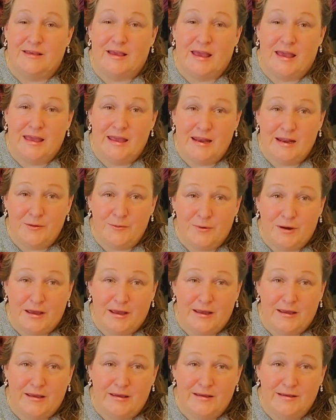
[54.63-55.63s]

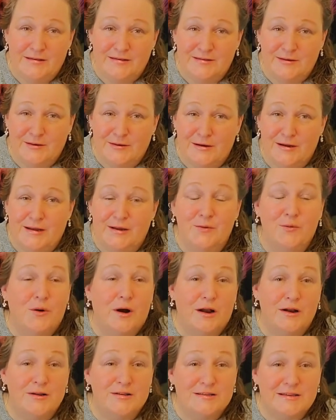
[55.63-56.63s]
Anyway, sorry,
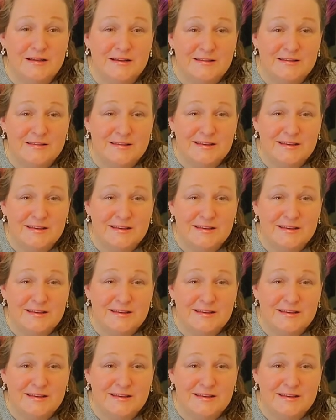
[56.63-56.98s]
water signs.